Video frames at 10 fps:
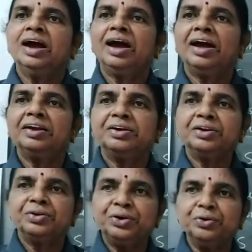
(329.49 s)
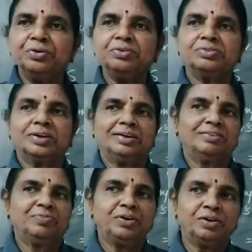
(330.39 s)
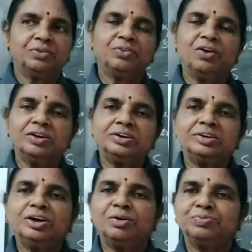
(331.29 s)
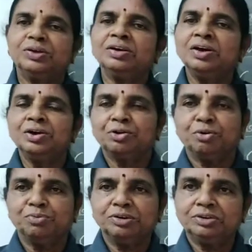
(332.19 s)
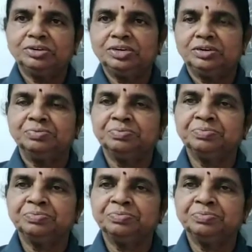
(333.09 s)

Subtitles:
and Q stands for quantity of the commodity.